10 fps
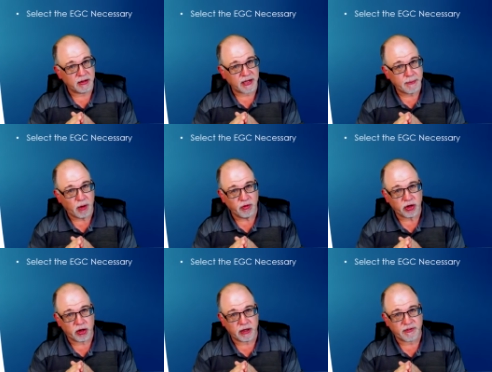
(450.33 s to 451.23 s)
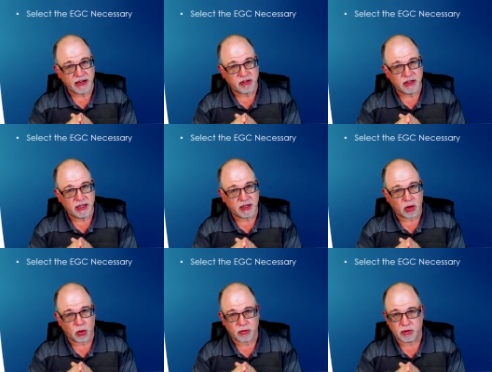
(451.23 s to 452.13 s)
type overcurrent device you need in
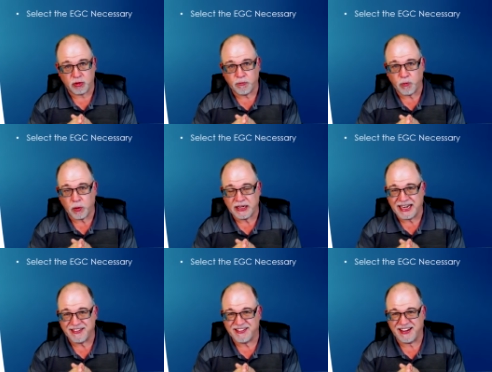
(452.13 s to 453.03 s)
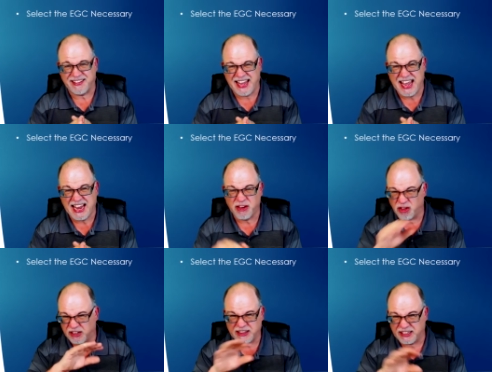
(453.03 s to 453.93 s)
accordance with 240.6a, and you
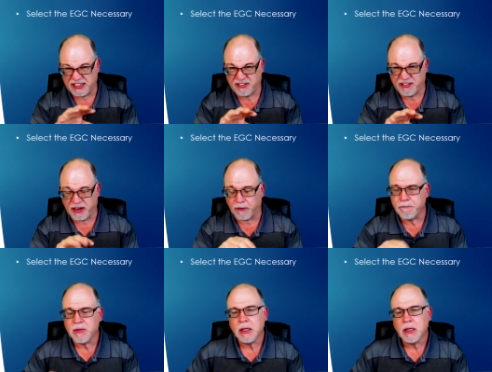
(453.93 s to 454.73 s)
look at the list there,